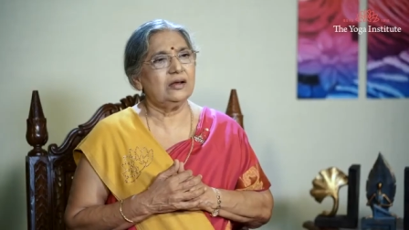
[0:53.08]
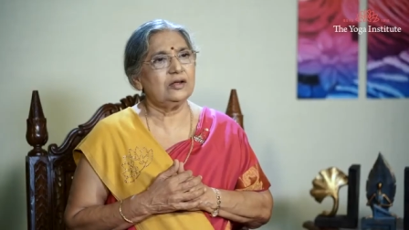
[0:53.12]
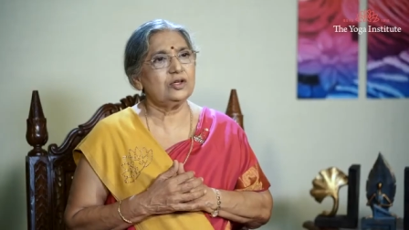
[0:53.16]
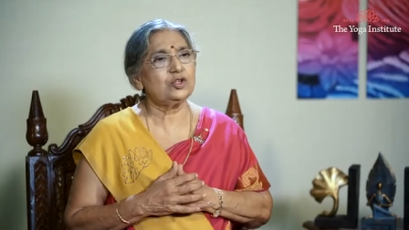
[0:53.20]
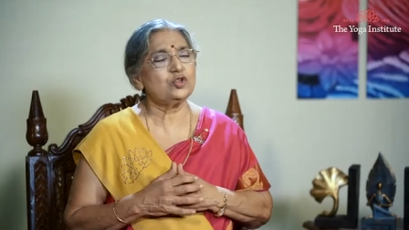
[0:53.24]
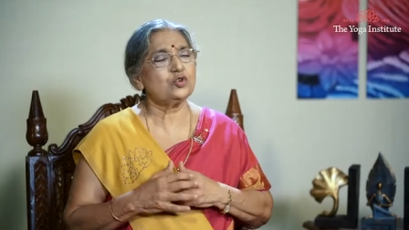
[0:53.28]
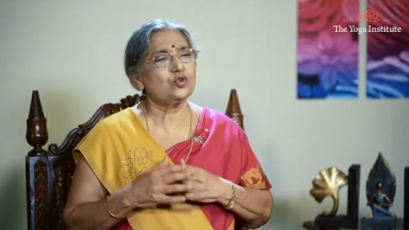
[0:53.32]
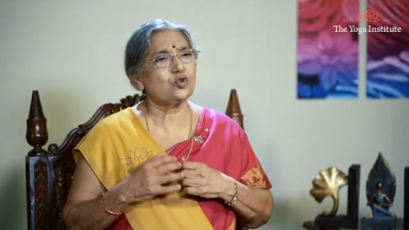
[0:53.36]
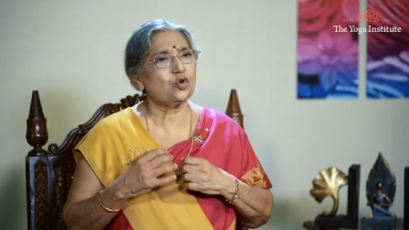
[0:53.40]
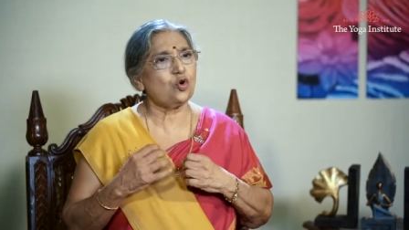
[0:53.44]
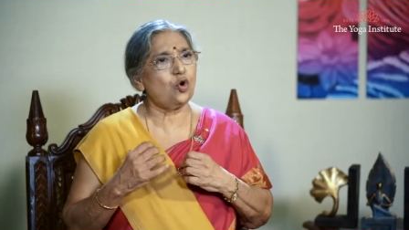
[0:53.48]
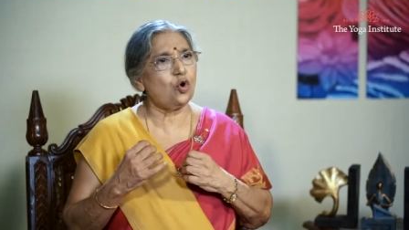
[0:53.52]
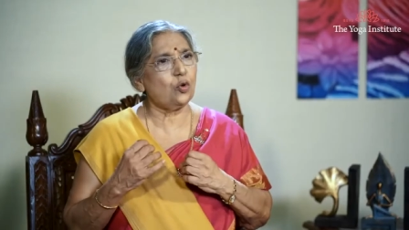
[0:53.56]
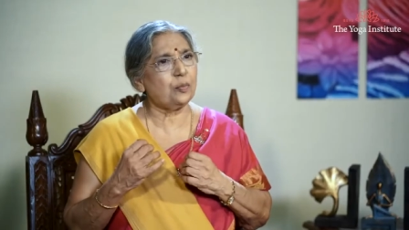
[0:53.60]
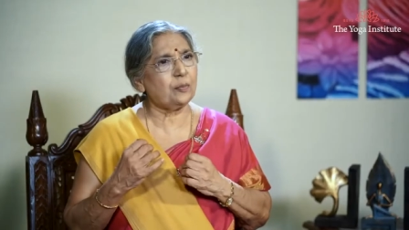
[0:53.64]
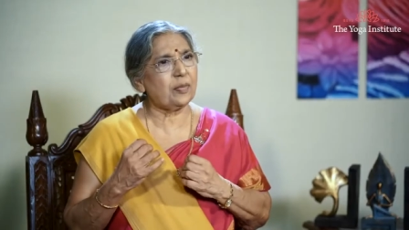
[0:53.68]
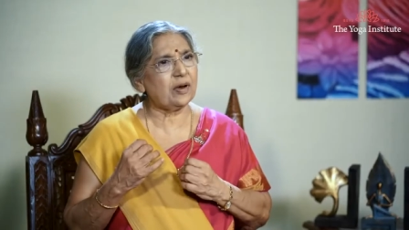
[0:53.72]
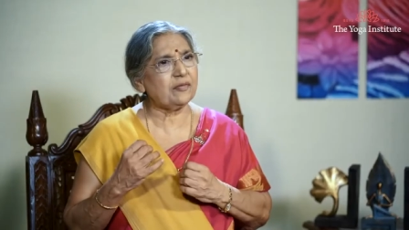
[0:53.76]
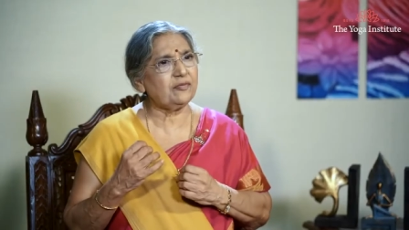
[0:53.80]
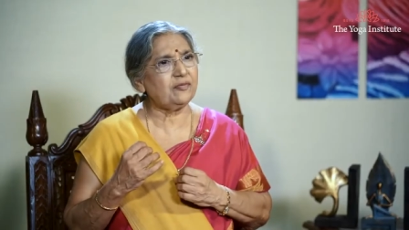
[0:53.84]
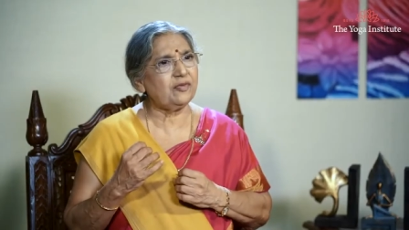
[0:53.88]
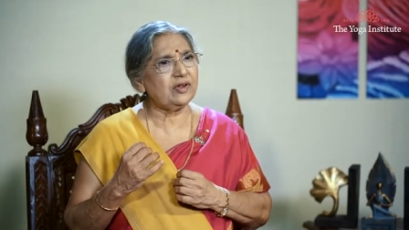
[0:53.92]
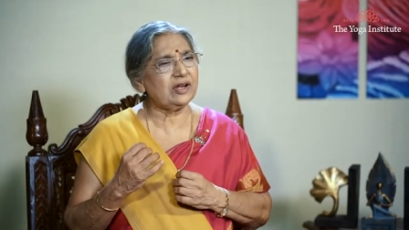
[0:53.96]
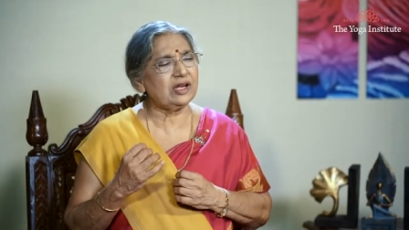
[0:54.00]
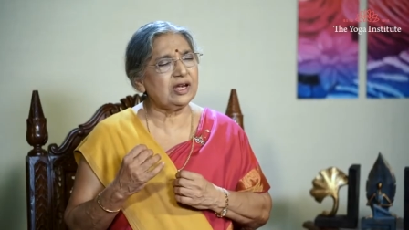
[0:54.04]
To cope
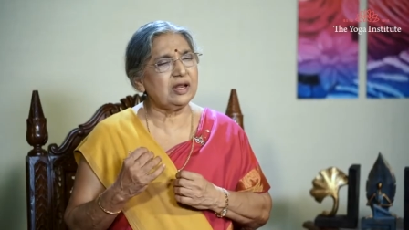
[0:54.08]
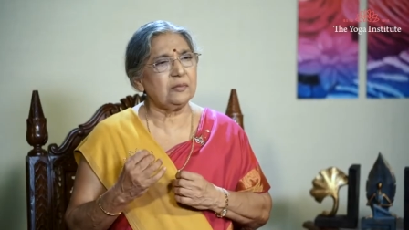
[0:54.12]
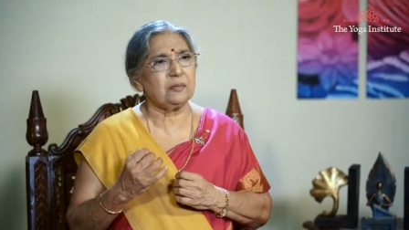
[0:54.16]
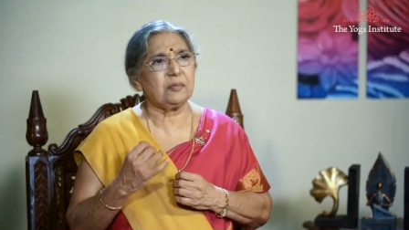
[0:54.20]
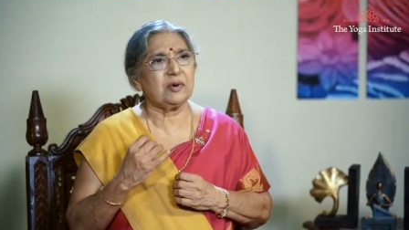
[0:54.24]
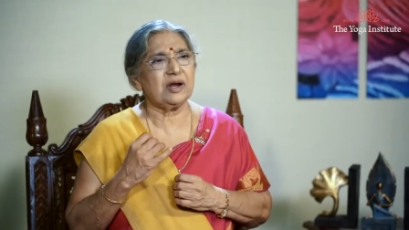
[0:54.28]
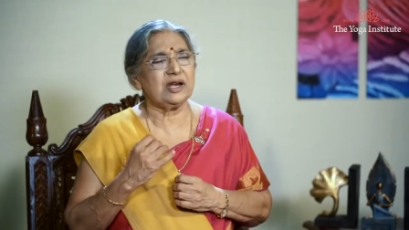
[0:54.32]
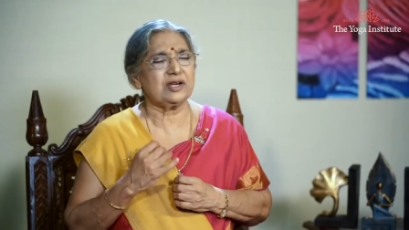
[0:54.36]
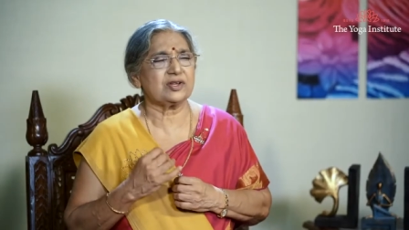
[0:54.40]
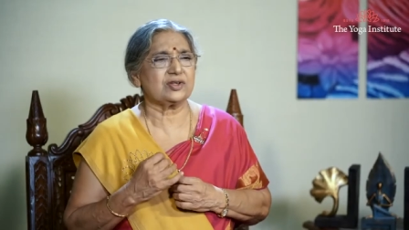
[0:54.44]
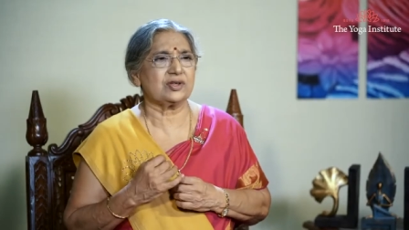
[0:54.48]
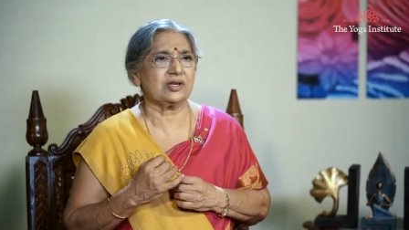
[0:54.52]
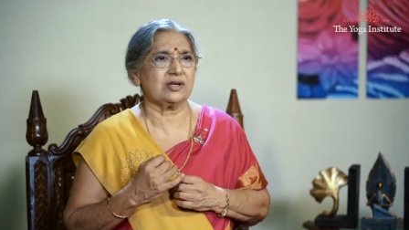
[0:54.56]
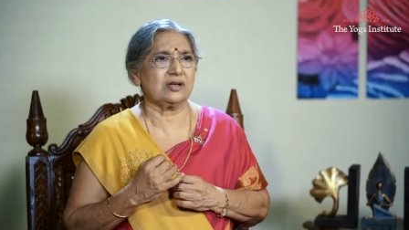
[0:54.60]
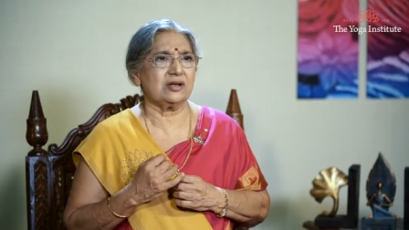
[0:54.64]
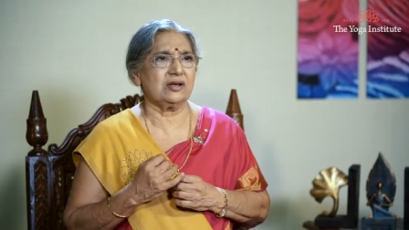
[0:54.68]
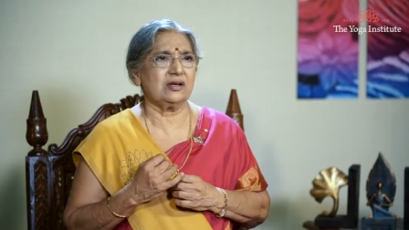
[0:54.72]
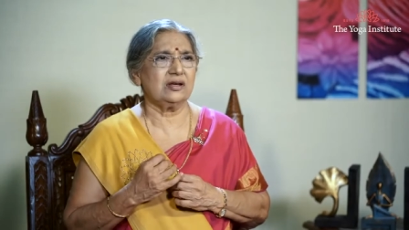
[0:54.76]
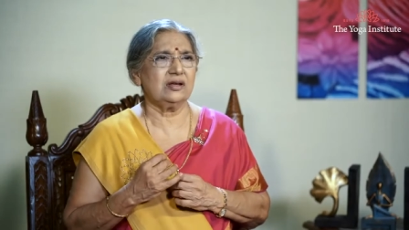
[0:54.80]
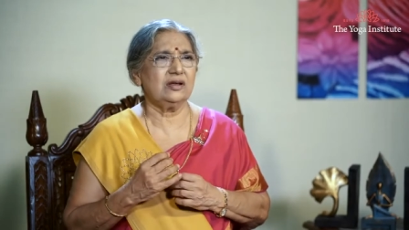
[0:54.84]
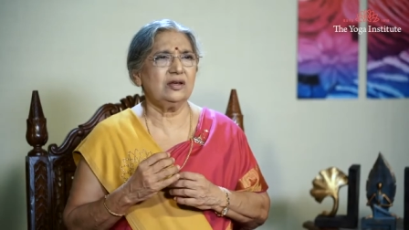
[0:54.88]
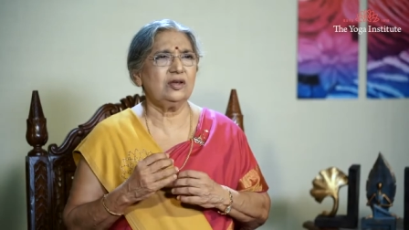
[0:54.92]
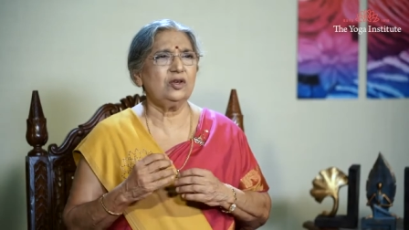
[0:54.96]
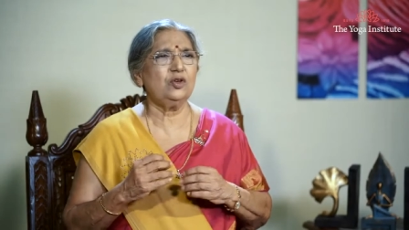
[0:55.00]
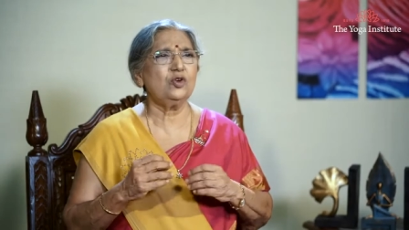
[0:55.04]
up with depression,
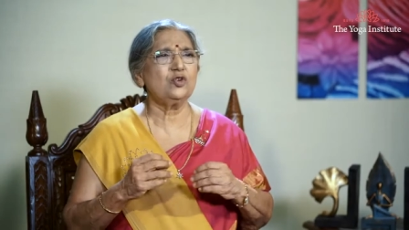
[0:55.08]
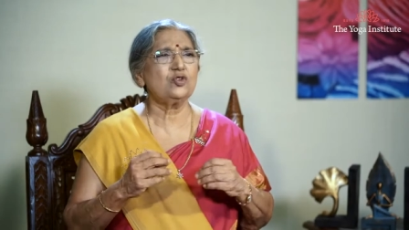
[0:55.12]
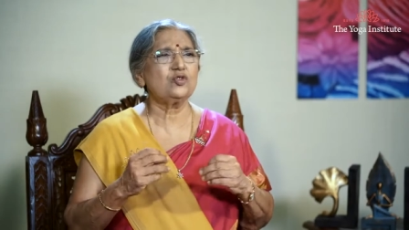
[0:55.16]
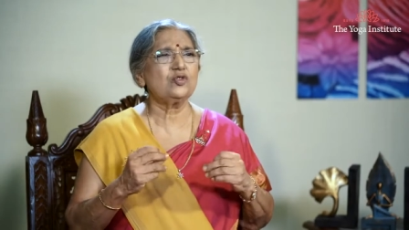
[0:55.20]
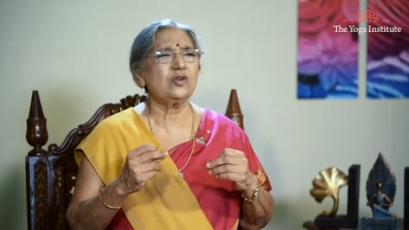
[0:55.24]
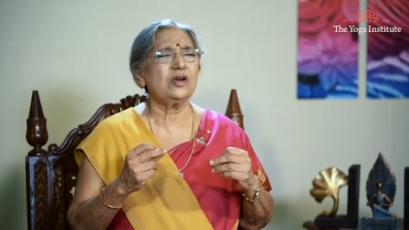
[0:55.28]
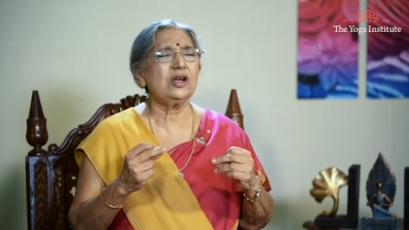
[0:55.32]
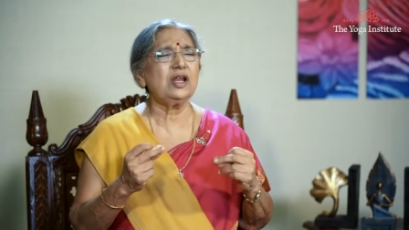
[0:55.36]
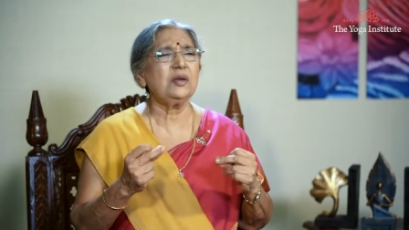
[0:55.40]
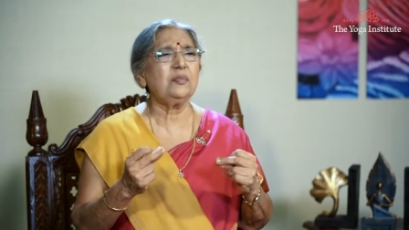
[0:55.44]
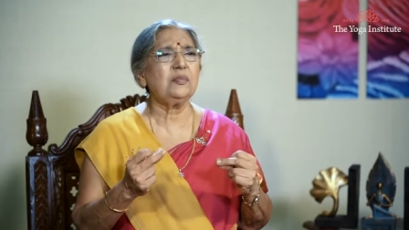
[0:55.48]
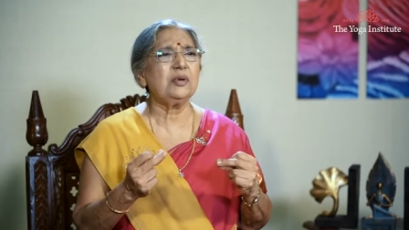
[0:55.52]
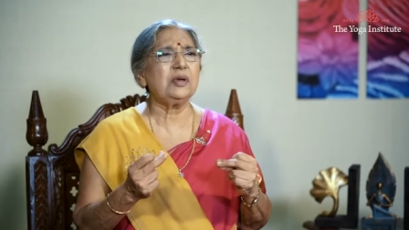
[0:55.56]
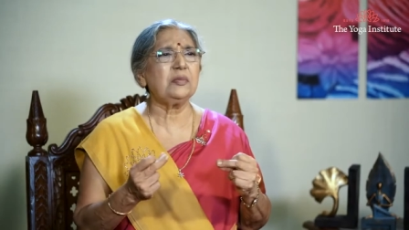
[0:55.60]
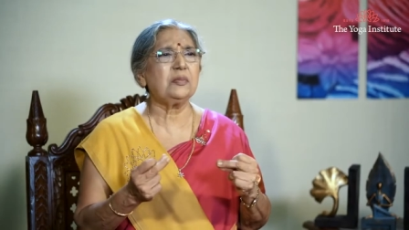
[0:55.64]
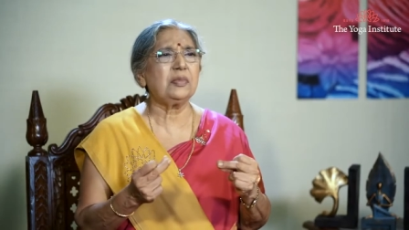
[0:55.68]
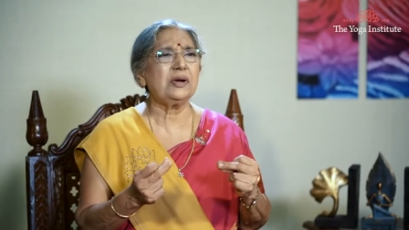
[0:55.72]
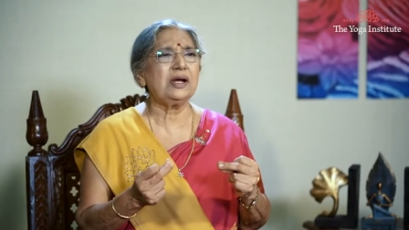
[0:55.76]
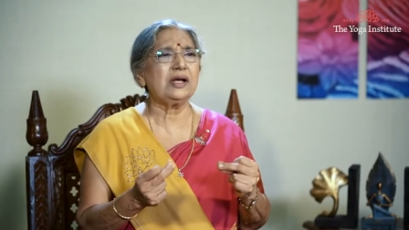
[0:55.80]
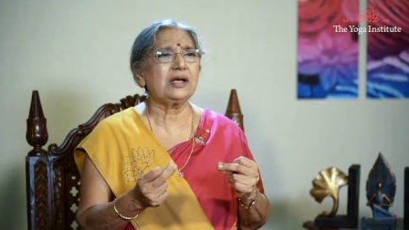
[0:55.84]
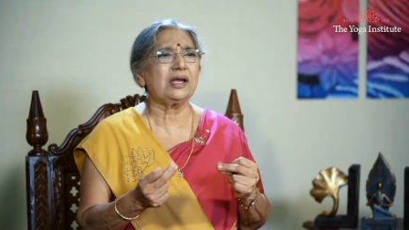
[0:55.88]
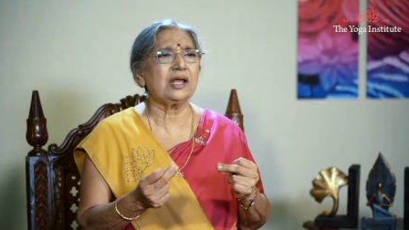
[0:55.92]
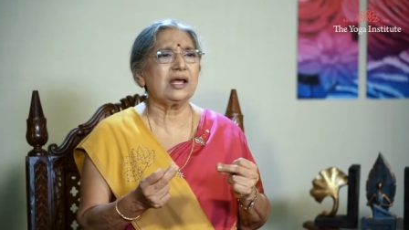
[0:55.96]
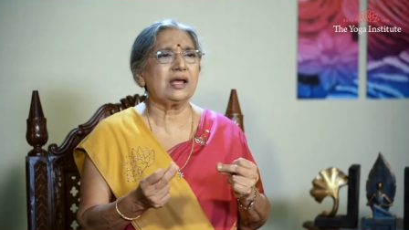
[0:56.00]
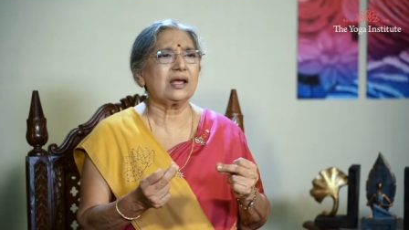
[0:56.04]
usually
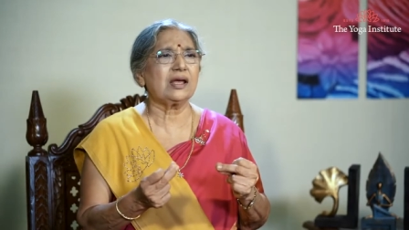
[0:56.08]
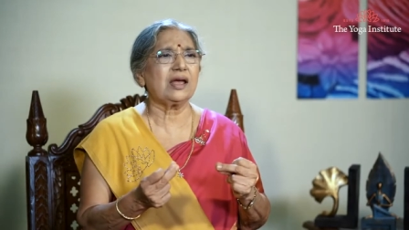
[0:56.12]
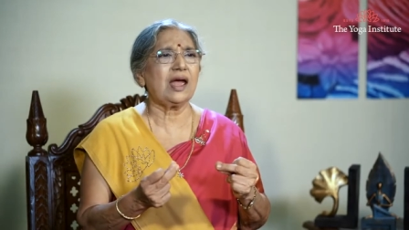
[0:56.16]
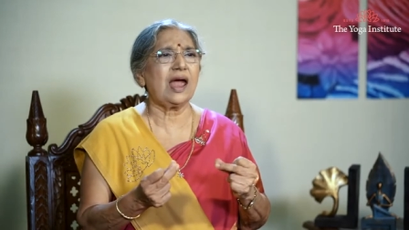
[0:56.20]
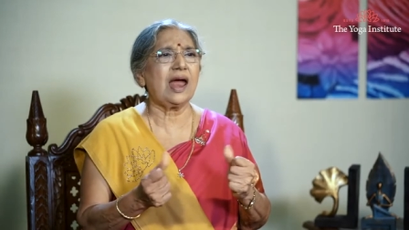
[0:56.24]
people take